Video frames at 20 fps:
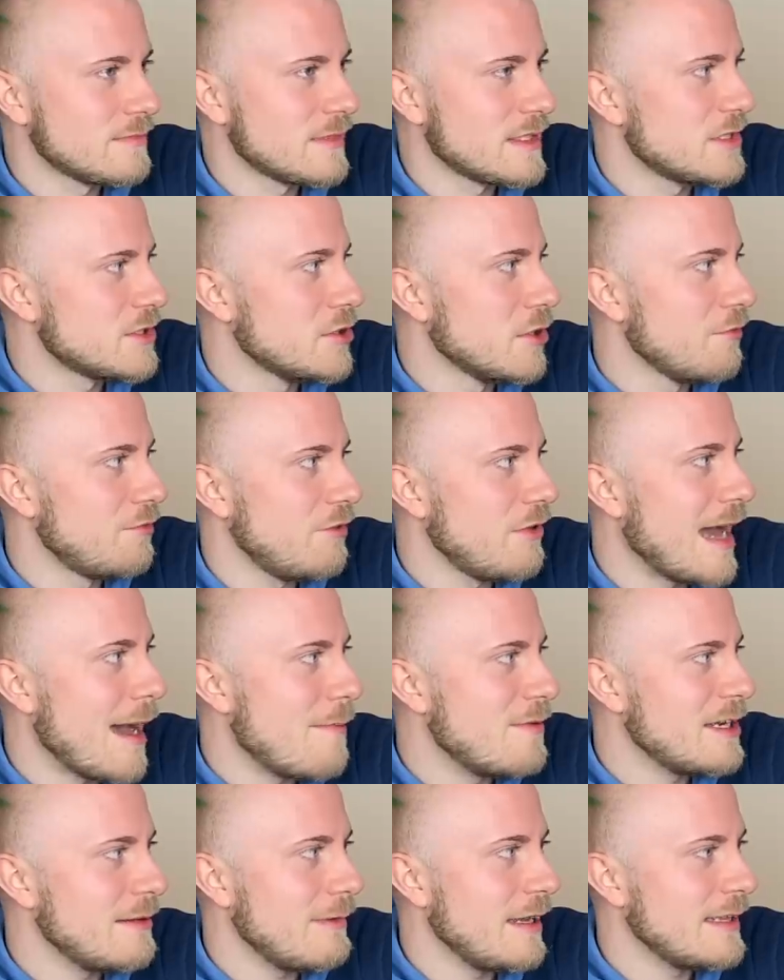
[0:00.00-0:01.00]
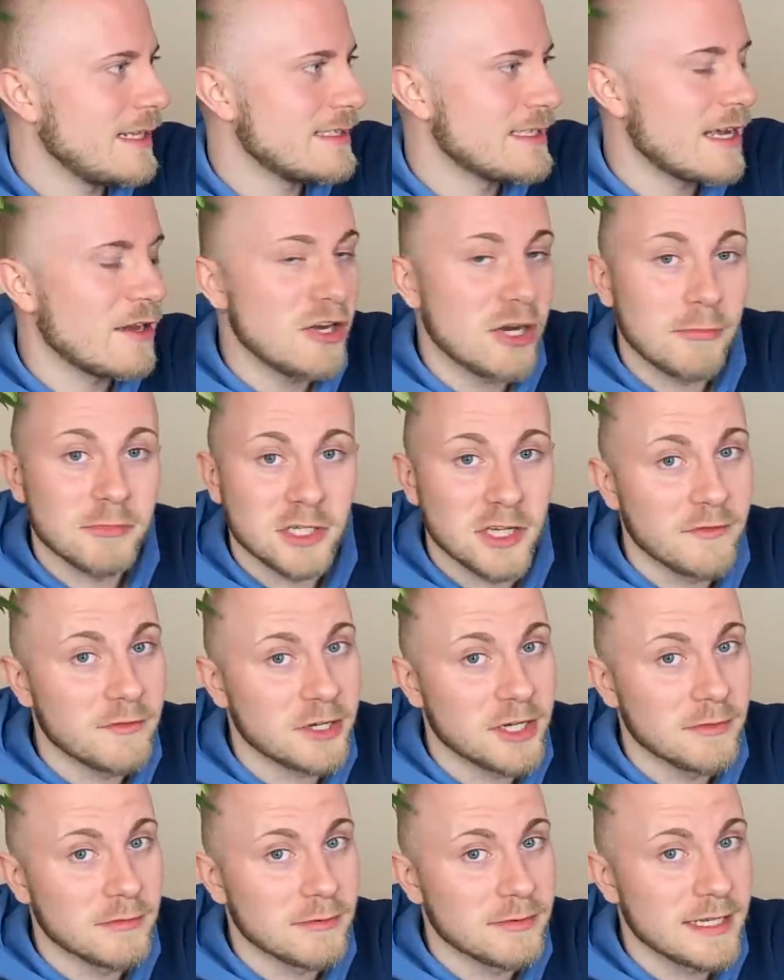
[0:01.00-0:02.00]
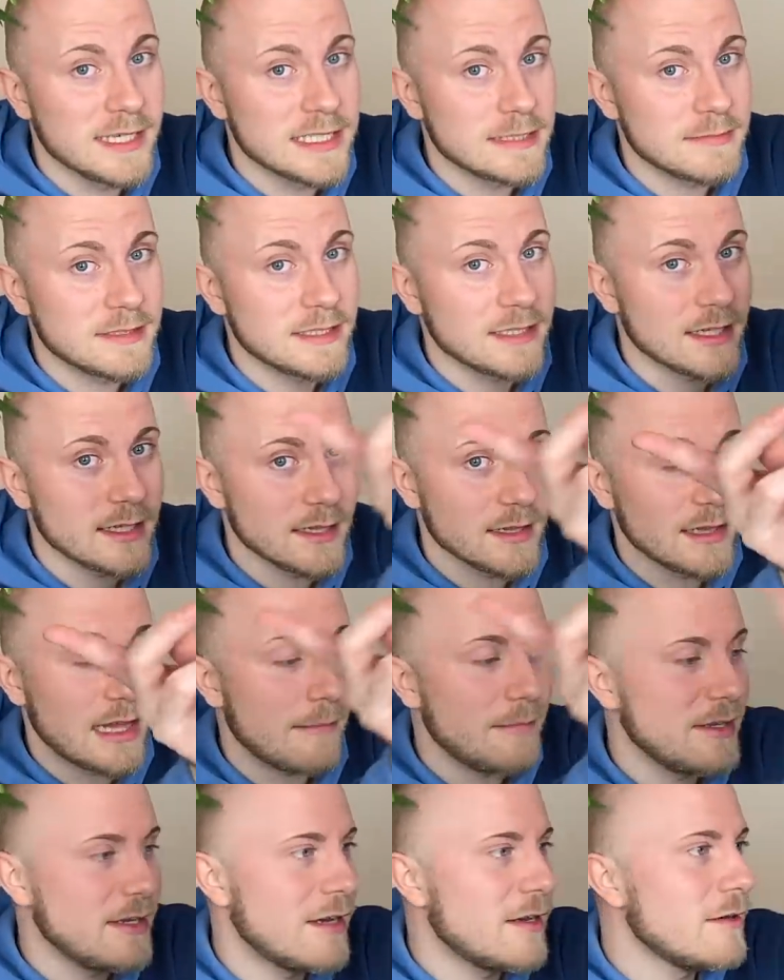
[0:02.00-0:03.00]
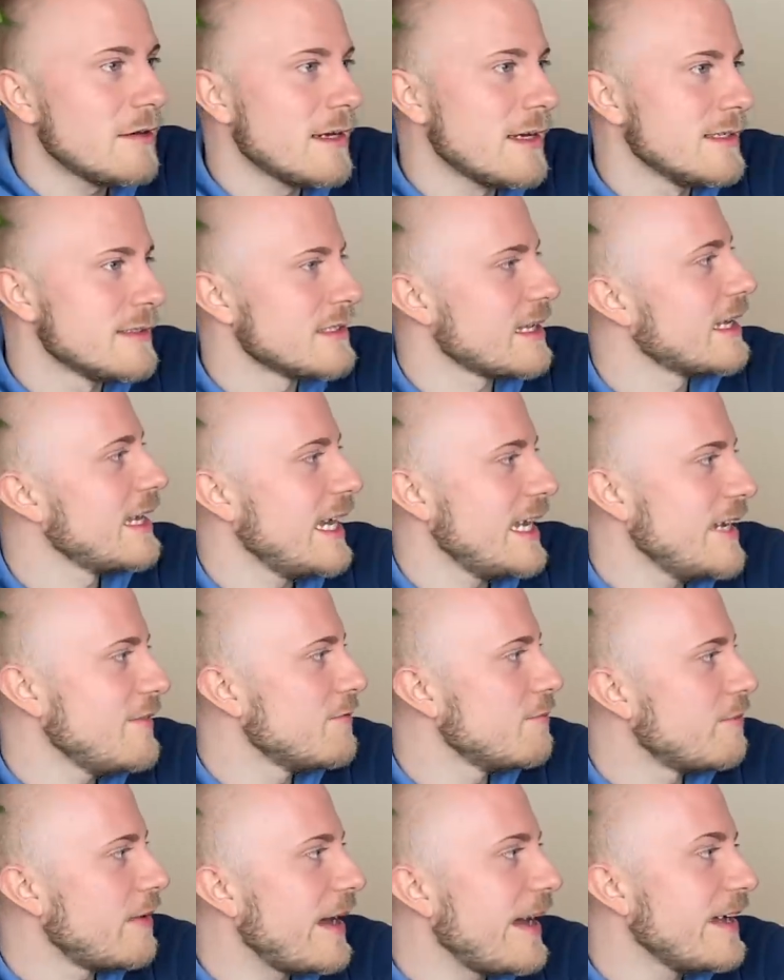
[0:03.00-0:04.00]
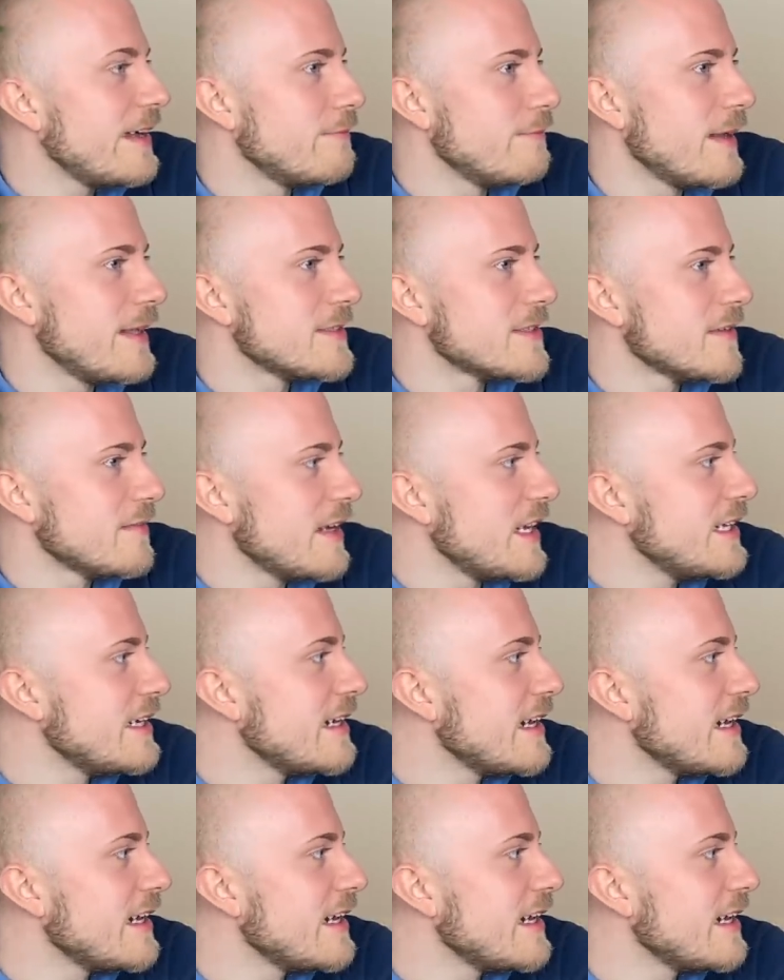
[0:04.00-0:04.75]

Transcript: So if you happen to make these at home and you have a good replacement, let me know, because I can't even buy it in Pennsylvania.